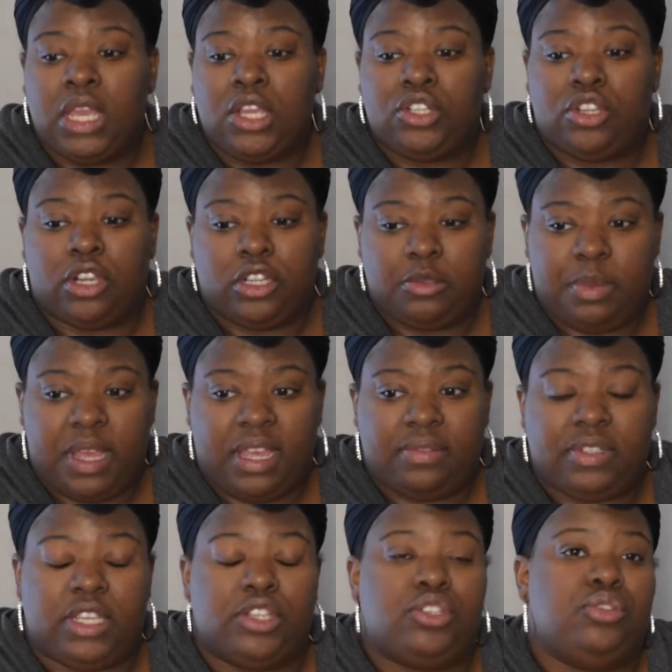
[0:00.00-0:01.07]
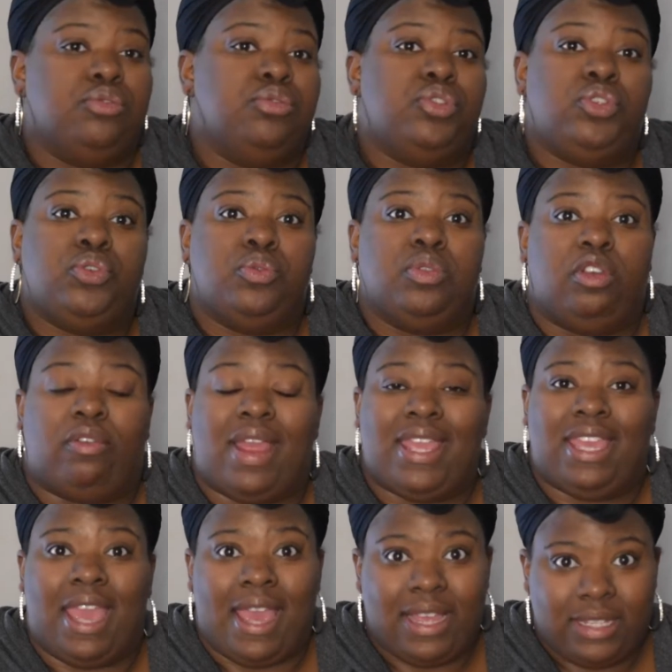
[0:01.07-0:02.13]
Trucker's Path gets you to the right
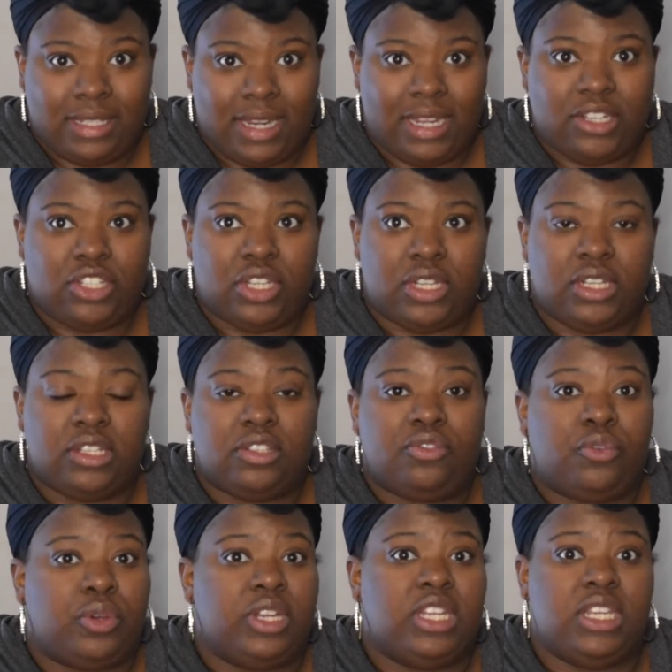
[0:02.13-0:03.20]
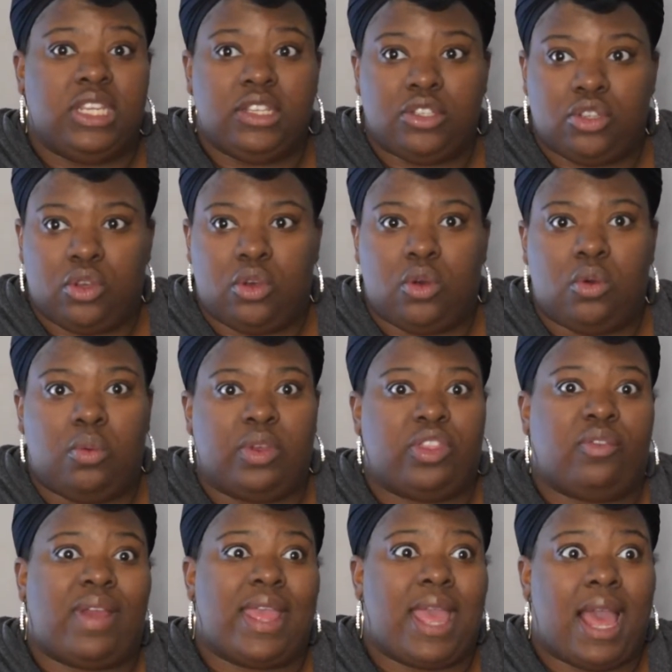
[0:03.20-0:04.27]
gas stations for diesel with the
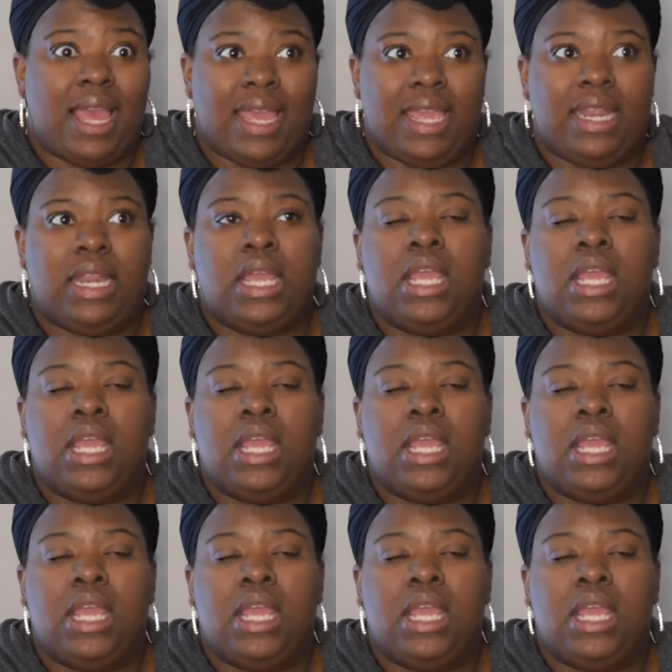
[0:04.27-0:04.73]
right height.